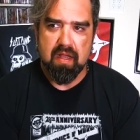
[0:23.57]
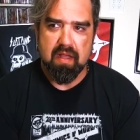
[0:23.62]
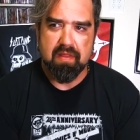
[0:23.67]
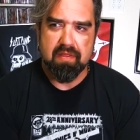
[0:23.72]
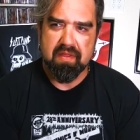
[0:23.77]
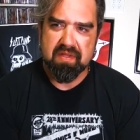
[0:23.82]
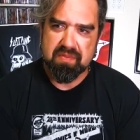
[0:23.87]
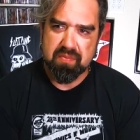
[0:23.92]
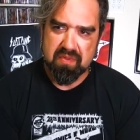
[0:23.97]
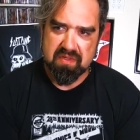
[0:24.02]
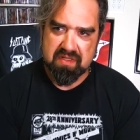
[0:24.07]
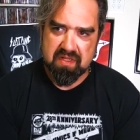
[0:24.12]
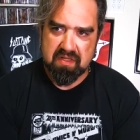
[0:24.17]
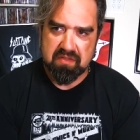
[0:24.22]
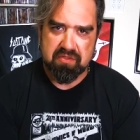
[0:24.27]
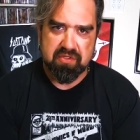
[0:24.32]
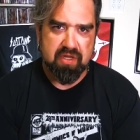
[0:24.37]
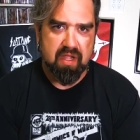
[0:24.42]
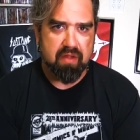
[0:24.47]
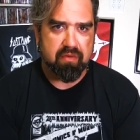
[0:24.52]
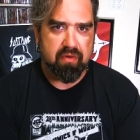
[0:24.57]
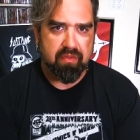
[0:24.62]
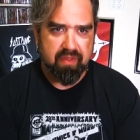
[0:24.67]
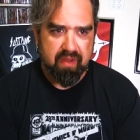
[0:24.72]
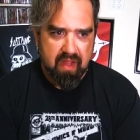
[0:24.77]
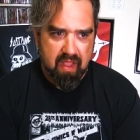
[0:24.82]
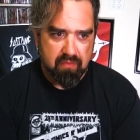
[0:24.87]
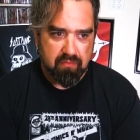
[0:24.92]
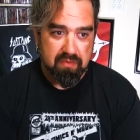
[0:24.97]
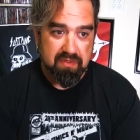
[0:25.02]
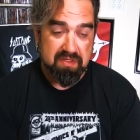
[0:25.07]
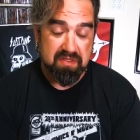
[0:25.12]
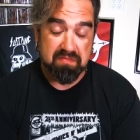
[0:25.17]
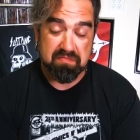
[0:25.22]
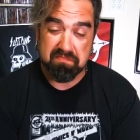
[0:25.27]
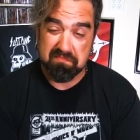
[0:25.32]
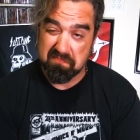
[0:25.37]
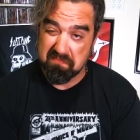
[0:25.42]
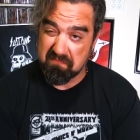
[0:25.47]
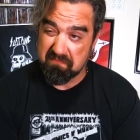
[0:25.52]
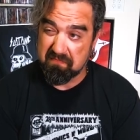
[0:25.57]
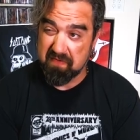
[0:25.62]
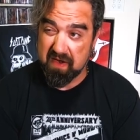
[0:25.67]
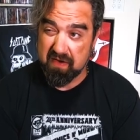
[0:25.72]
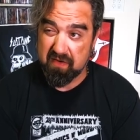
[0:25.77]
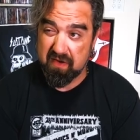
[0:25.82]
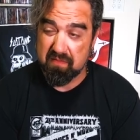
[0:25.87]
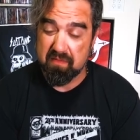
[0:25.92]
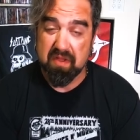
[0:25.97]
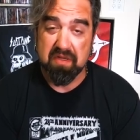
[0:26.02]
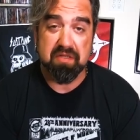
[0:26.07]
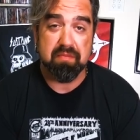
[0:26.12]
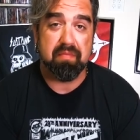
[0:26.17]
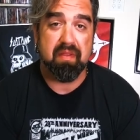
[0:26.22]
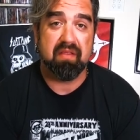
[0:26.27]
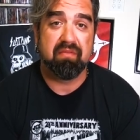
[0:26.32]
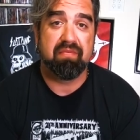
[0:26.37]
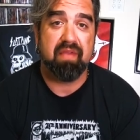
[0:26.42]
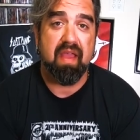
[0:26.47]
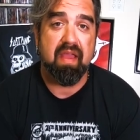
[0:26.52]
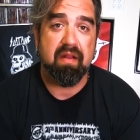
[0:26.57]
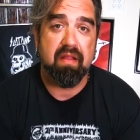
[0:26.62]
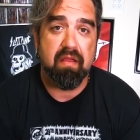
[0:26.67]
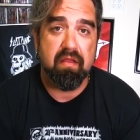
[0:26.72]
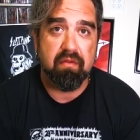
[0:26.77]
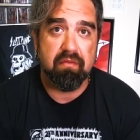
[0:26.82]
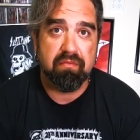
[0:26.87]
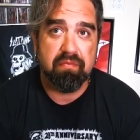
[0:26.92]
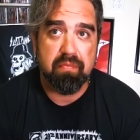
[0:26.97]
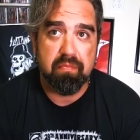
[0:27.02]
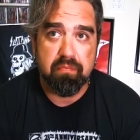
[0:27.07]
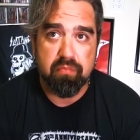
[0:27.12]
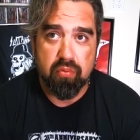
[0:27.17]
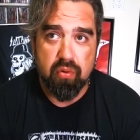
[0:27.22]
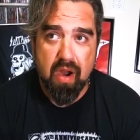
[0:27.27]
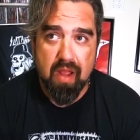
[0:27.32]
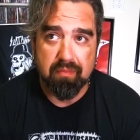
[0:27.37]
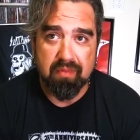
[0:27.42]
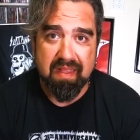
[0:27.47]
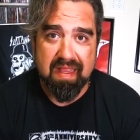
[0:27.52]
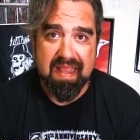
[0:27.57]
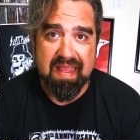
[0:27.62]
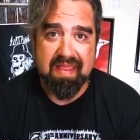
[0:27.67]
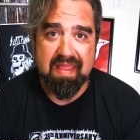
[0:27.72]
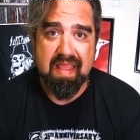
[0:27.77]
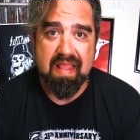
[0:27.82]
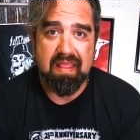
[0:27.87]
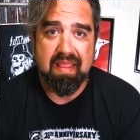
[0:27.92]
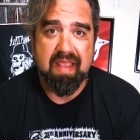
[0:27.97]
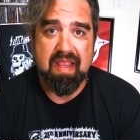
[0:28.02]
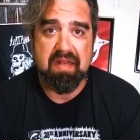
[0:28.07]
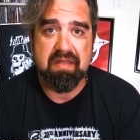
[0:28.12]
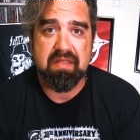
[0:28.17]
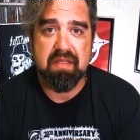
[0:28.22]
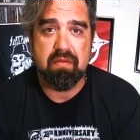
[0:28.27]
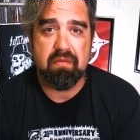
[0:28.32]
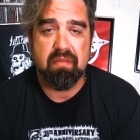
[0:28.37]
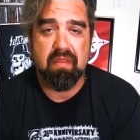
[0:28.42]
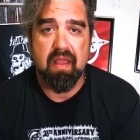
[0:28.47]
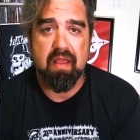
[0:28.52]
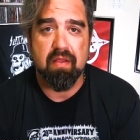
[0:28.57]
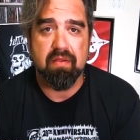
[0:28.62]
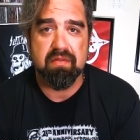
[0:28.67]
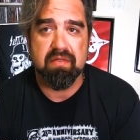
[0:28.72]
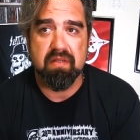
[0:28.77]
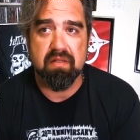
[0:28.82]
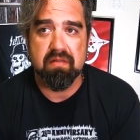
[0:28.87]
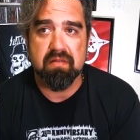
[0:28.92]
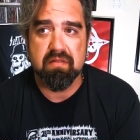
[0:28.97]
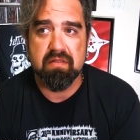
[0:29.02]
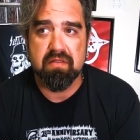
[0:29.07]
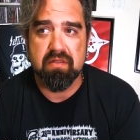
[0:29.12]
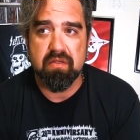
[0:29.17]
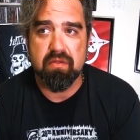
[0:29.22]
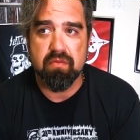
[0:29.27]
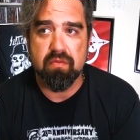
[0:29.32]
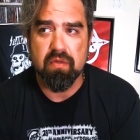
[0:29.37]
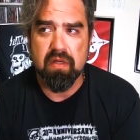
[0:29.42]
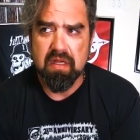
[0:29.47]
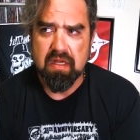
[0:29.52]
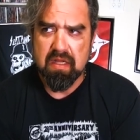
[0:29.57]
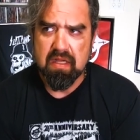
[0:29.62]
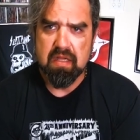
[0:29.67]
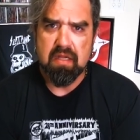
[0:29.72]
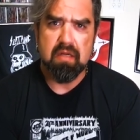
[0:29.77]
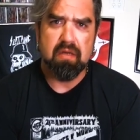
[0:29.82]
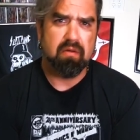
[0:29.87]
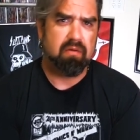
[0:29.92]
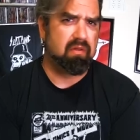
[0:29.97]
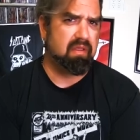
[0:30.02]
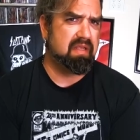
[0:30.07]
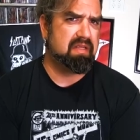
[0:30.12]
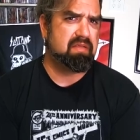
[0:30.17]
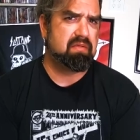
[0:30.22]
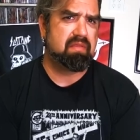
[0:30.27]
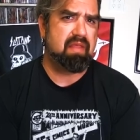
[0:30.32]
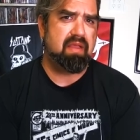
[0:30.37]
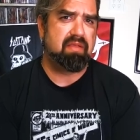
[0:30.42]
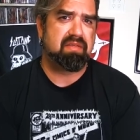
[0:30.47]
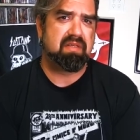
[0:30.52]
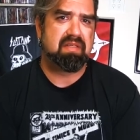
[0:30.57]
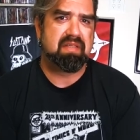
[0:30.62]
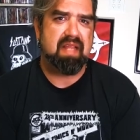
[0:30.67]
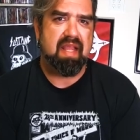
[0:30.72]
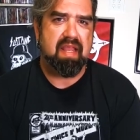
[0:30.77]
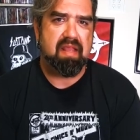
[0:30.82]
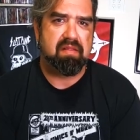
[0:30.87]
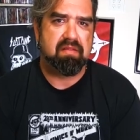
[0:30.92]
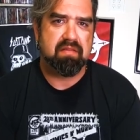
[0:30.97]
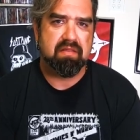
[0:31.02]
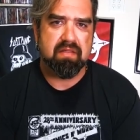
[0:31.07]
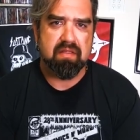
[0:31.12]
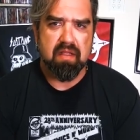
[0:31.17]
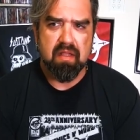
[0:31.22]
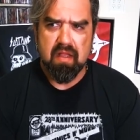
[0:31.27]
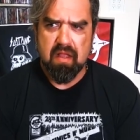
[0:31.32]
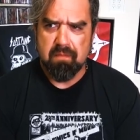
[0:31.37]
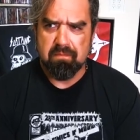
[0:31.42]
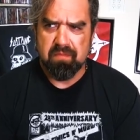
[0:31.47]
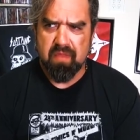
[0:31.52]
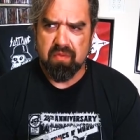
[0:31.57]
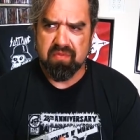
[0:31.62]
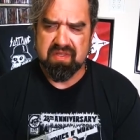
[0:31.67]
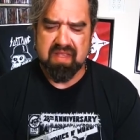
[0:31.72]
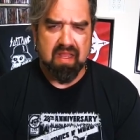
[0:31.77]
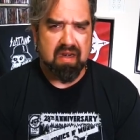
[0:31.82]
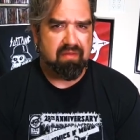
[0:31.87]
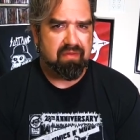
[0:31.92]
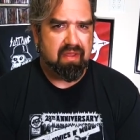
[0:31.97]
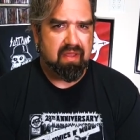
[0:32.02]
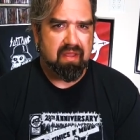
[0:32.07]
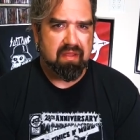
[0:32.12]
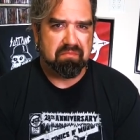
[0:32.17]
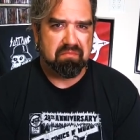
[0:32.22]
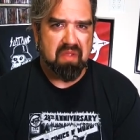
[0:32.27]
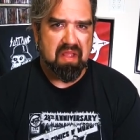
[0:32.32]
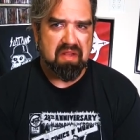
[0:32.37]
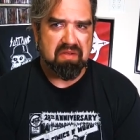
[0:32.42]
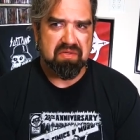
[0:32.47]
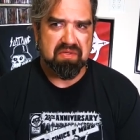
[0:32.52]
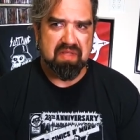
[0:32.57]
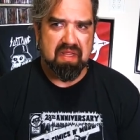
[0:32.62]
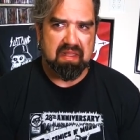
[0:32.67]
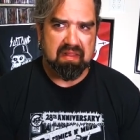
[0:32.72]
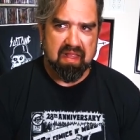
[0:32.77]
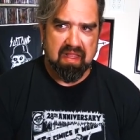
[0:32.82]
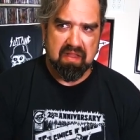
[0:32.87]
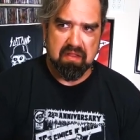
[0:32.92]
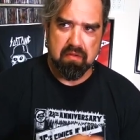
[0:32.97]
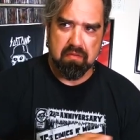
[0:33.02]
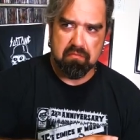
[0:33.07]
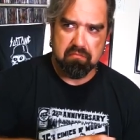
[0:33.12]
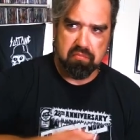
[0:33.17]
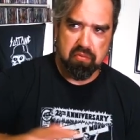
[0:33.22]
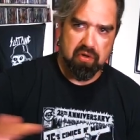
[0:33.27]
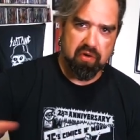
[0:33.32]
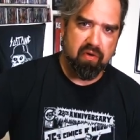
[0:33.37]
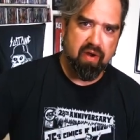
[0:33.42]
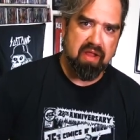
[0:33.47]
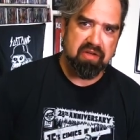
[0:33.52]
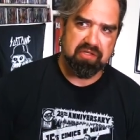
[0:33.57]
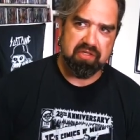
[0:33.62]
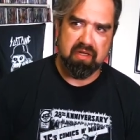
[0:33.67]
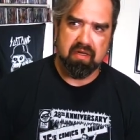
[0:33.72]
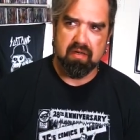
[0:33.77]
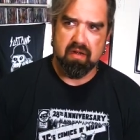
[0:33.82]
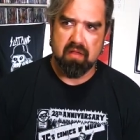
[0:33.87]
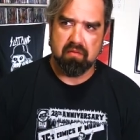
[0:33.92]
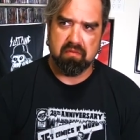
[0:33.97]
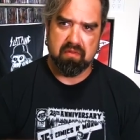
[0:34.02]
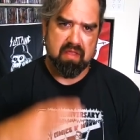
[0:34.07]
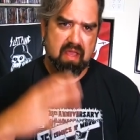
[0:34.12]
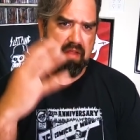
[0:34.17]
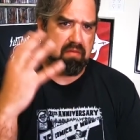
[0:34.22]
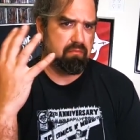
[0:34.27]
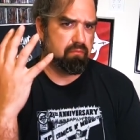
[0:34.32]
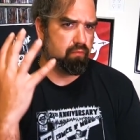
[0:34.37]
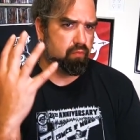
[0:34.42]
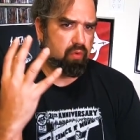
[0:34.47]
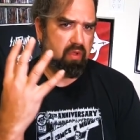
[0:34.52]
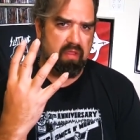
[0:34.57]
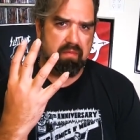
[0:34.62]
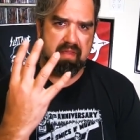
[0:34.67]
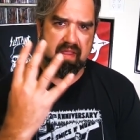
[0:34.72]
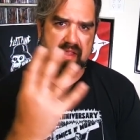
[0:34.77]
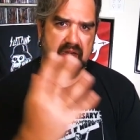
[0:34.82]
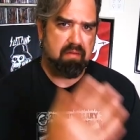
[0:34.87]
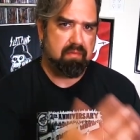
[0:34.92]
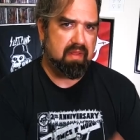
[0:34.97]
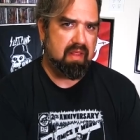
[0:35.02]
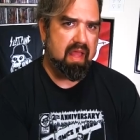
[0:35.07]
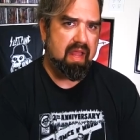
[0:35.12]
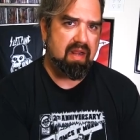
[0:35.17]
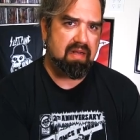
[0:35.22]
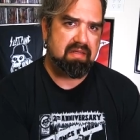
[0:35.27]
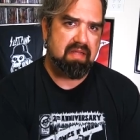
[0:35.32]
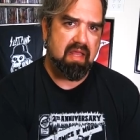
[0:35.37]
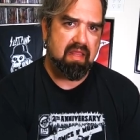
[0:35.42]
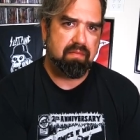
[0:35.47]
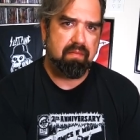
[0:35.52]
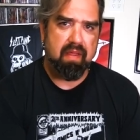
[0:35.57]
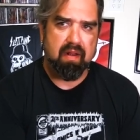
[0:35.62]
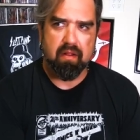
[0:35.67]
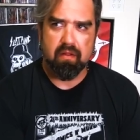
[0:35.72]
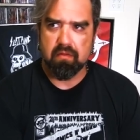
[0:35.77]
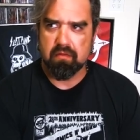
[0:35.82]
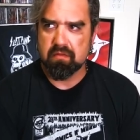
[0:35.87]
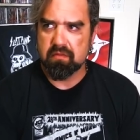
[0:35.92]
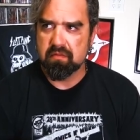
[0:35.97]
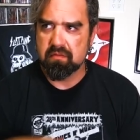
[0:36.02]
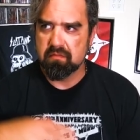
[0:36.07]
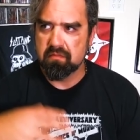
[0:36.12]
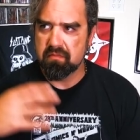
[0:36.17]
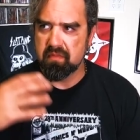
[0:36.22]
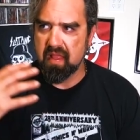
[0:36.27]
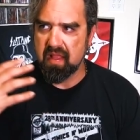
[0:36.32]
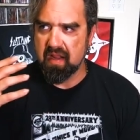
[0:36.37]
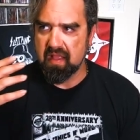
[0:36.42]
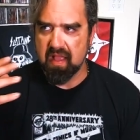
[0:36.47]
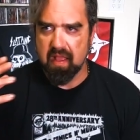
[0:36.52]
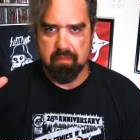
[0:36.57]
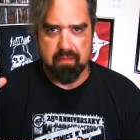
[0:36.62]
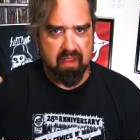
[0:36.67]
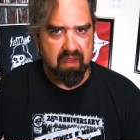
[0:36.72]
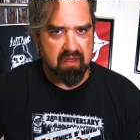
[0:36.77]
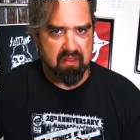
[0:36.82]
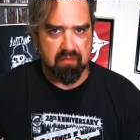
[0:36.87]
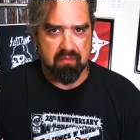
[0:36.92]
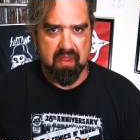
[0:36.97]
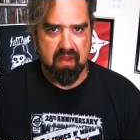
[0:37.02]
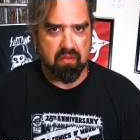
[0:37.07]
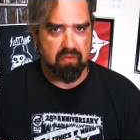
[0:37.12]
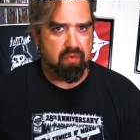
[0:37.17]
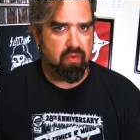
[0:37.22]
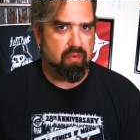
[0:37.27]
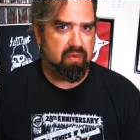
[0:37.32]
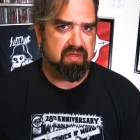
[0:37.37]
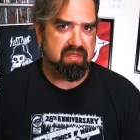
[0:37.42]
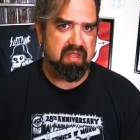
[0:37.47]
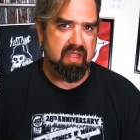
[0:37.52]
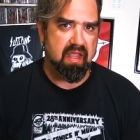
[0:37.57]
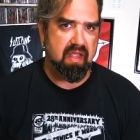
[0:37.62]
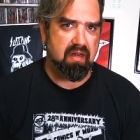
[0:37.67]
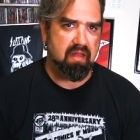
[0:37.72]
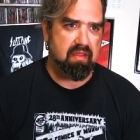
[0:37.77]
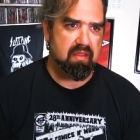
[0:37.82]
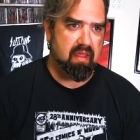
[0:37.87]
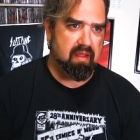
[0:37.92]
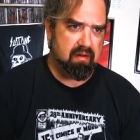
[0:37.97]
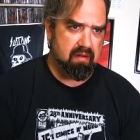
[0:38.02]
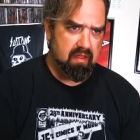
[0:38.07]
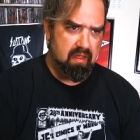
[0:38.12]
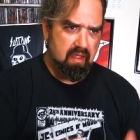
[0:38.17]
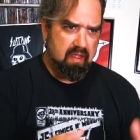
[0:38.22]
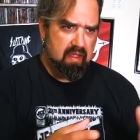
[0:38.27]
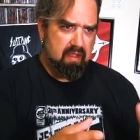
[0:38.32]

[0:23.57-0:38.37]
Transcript: This was a genre that I was very much a big fan of, probably in the late 2000s to early 2010s. It was kind of a interesting like progression. I got really big into melodic death metal, then I got big into the metalcore scene, and then